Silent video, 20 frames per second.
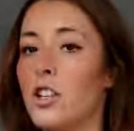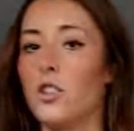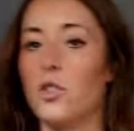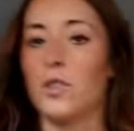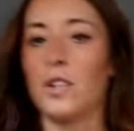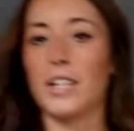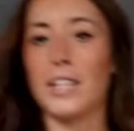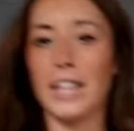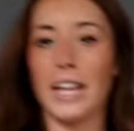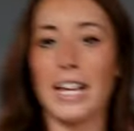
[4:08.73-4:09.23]
you
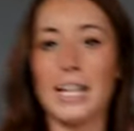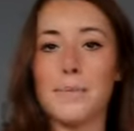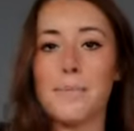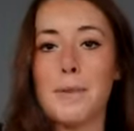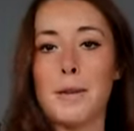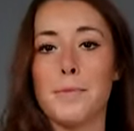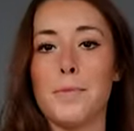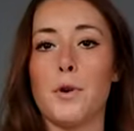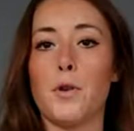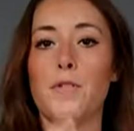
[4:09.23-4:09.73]
can like
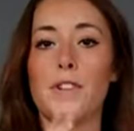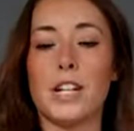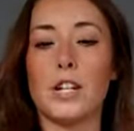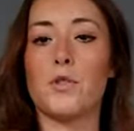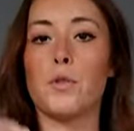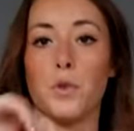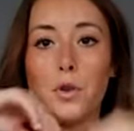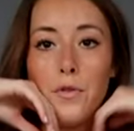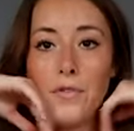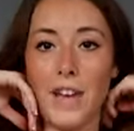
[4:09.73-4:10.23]
be moving and
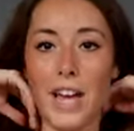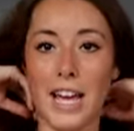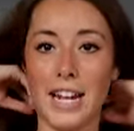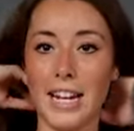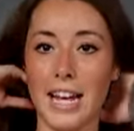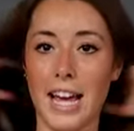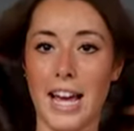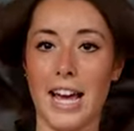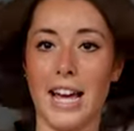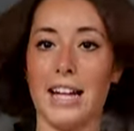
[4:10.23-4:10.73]
grooving,
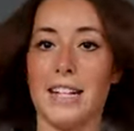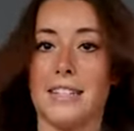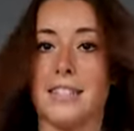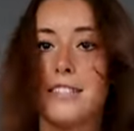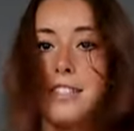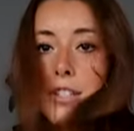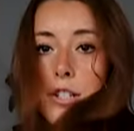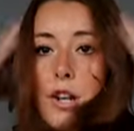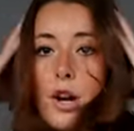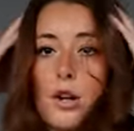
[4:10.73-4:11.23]
and
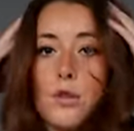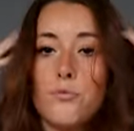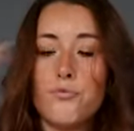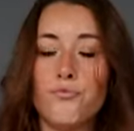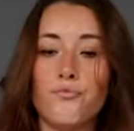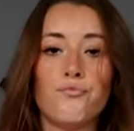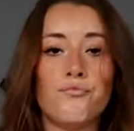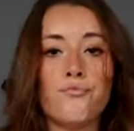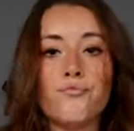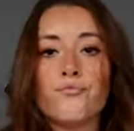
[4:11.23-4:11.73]
you know,
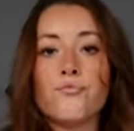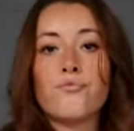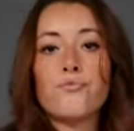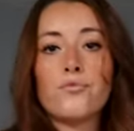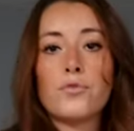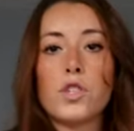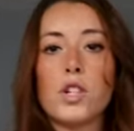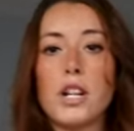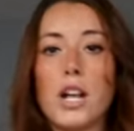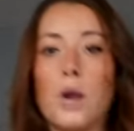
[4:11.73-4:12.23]

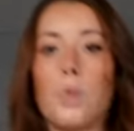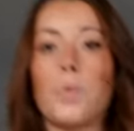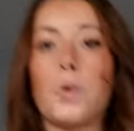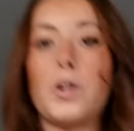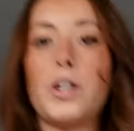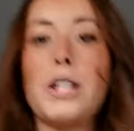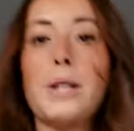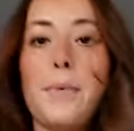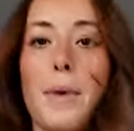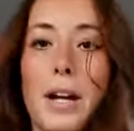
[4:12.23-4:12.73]
you're not
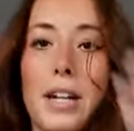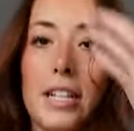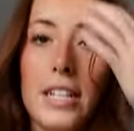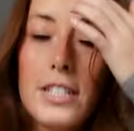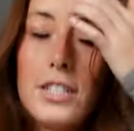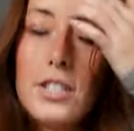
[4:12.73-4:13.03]
worried about it.